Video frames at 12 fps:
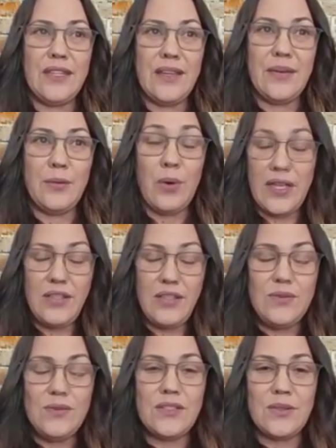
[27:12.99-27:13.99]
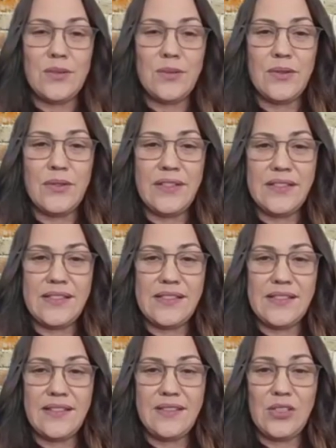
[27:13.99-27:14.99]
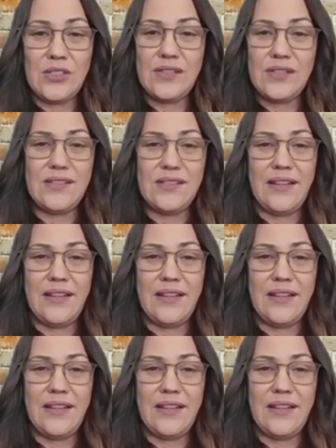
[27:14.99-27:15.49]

what you do is just